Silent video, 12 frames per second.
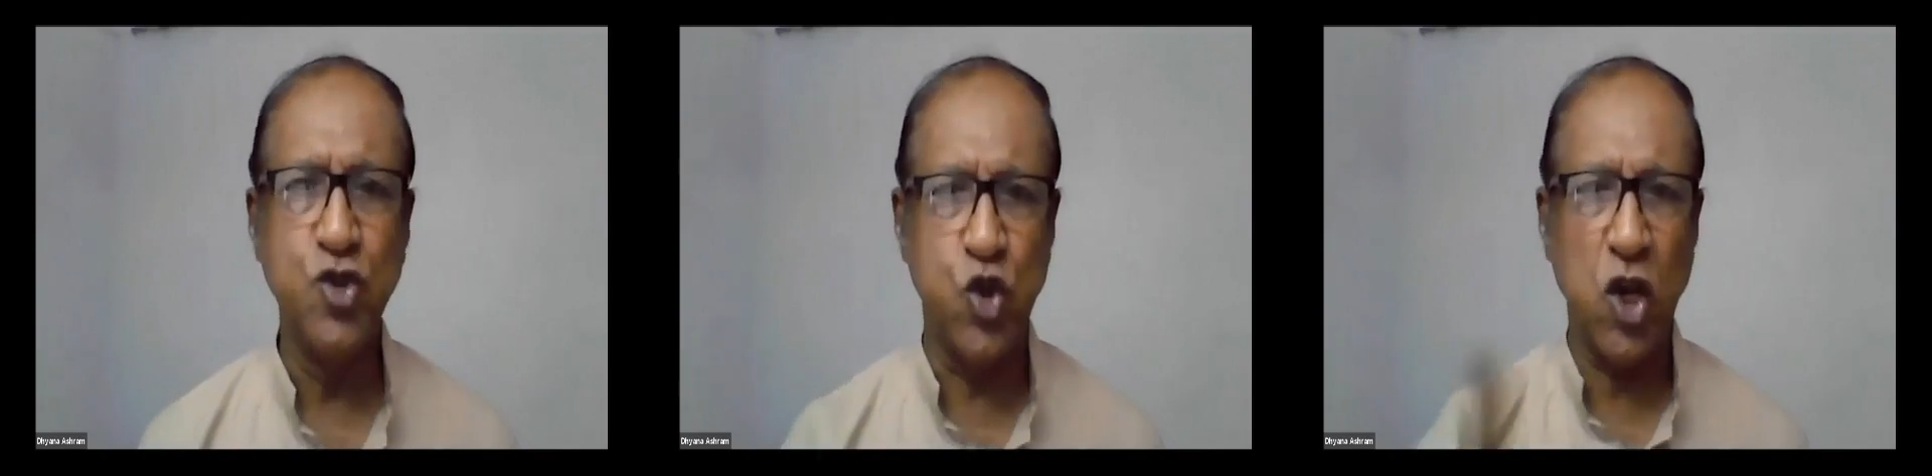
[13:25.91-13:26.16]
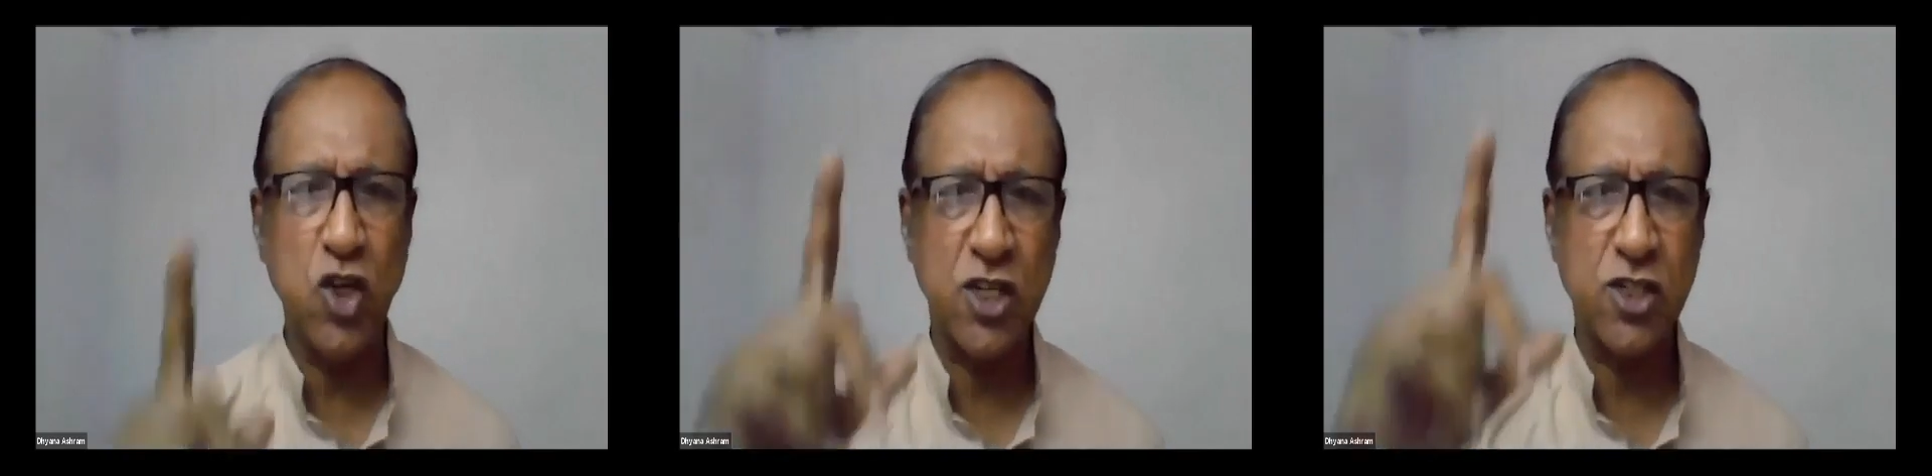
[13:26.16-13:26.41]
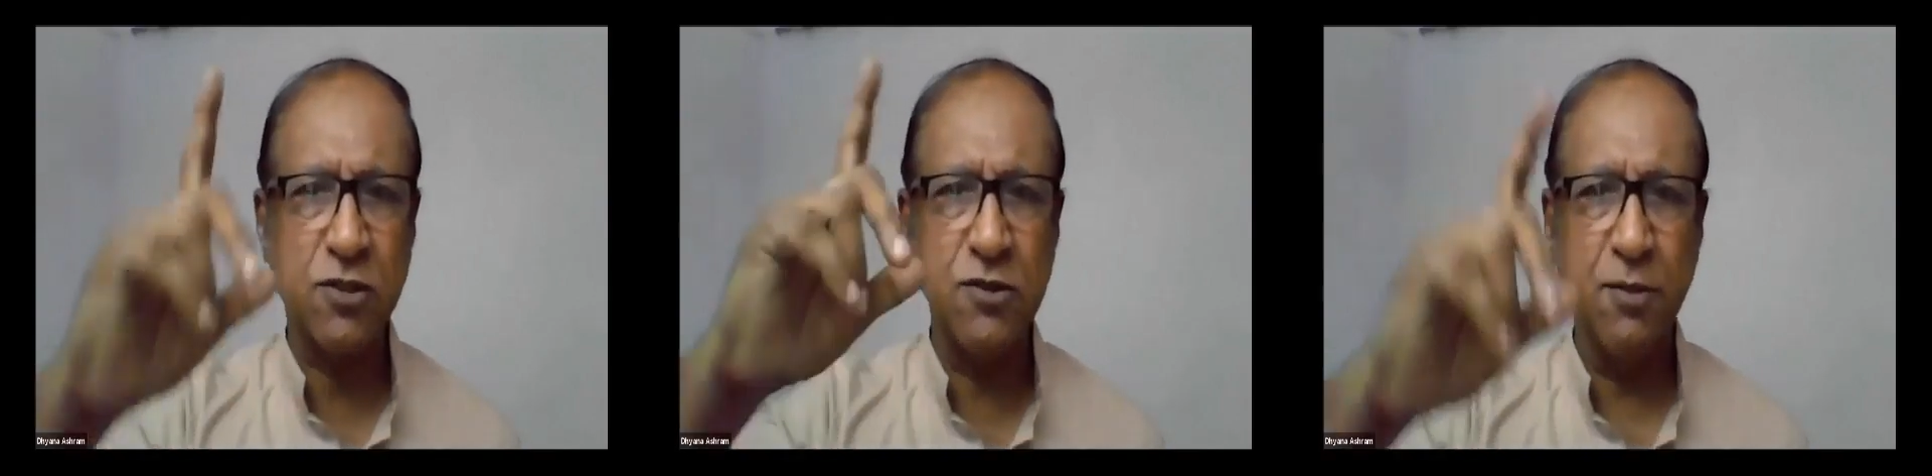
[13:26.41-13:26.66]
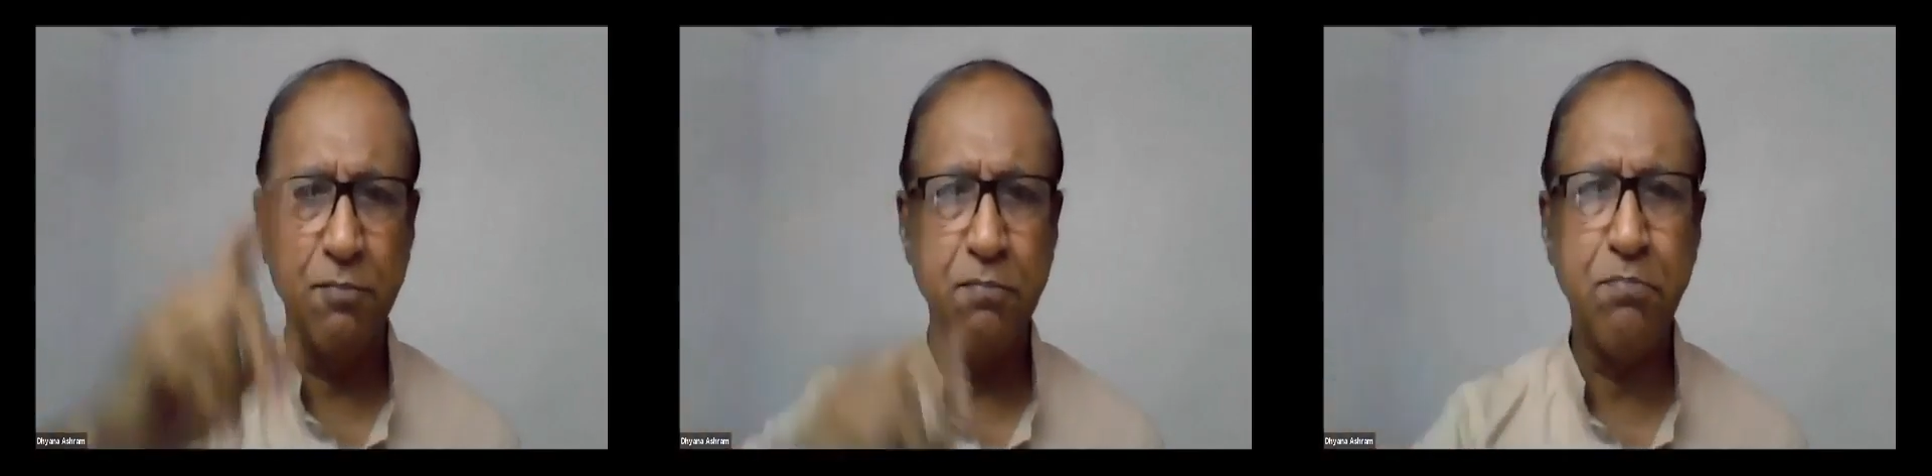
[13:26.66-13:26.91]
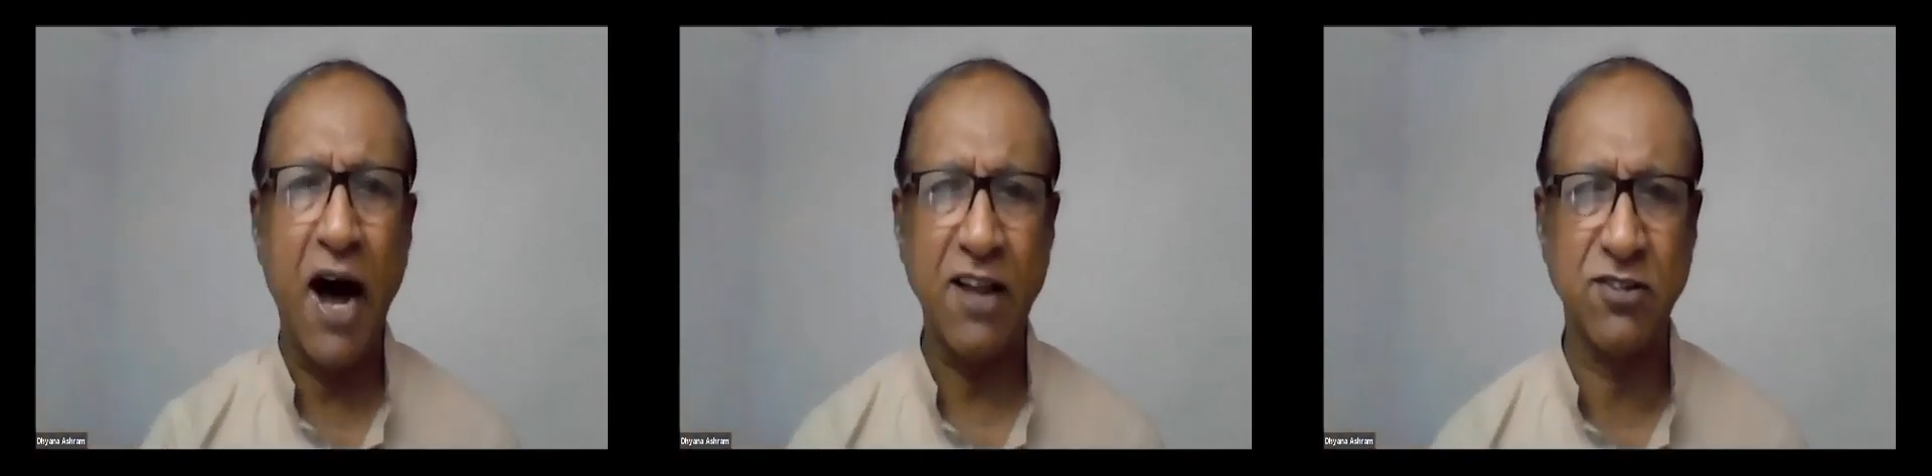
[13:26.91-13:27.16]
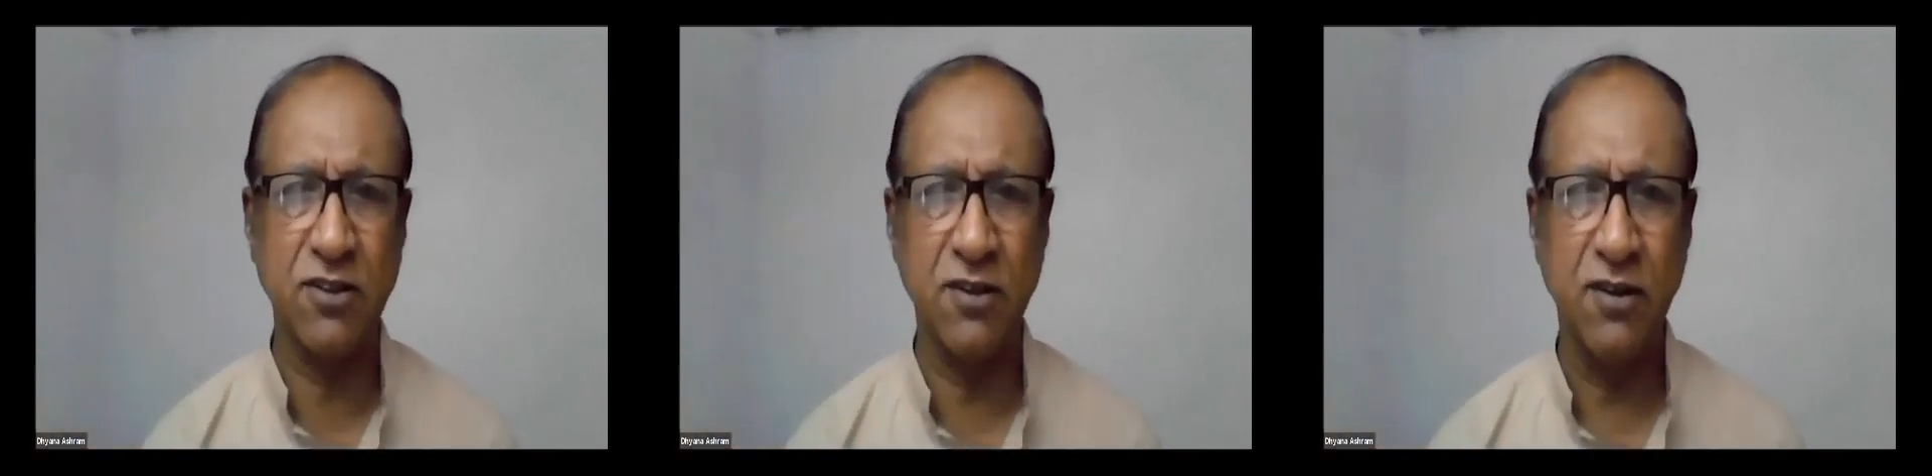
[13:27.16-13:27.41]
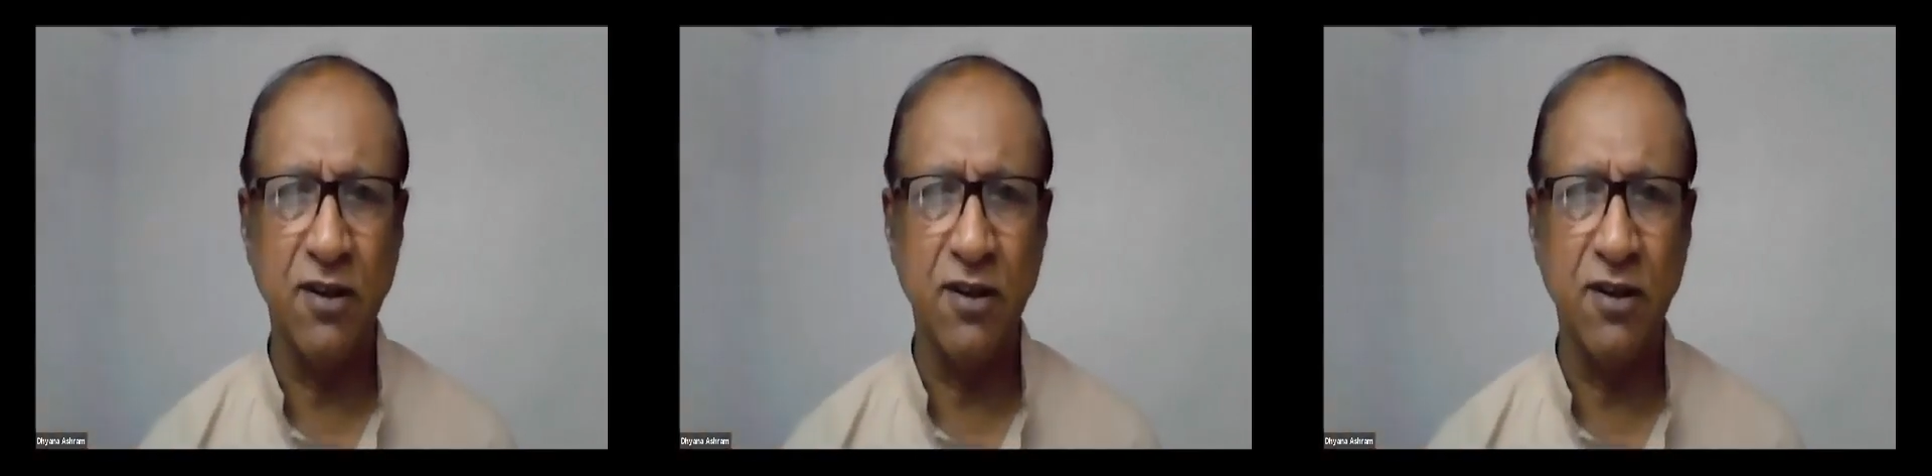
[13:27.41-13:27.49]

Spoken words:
Jesus' path.